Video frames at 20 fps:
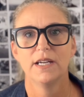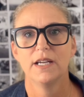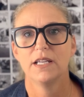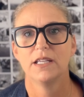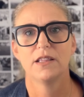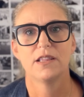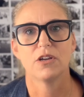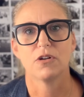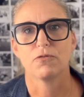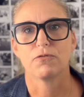
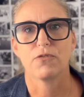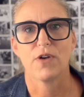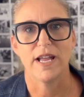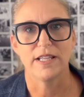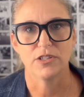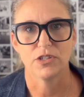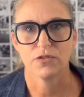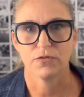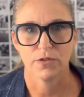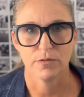their
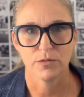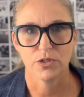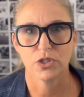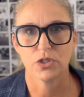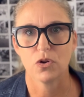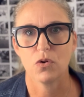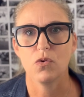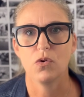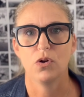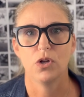friends from
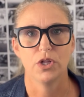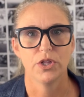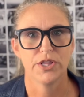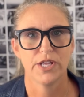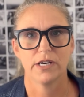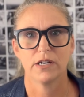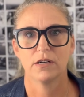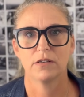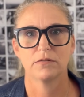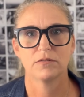school,
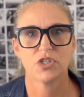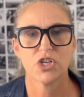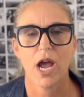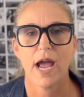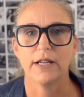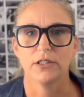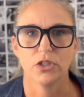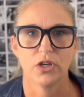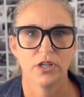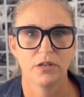their
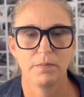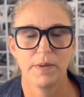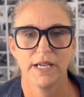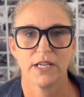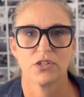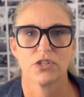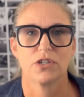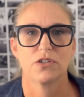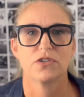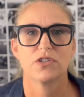childhood
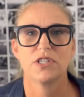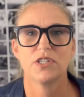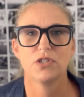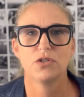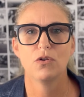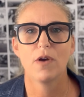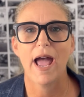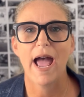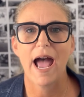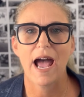pictures,
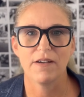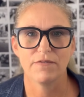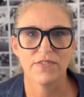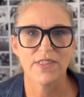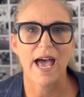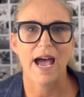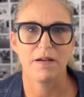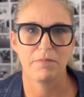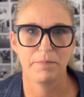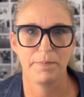to have
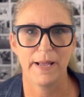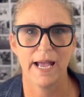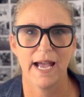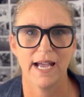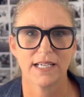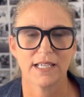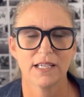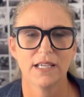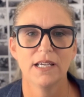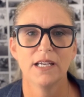that
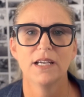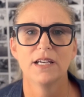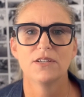back.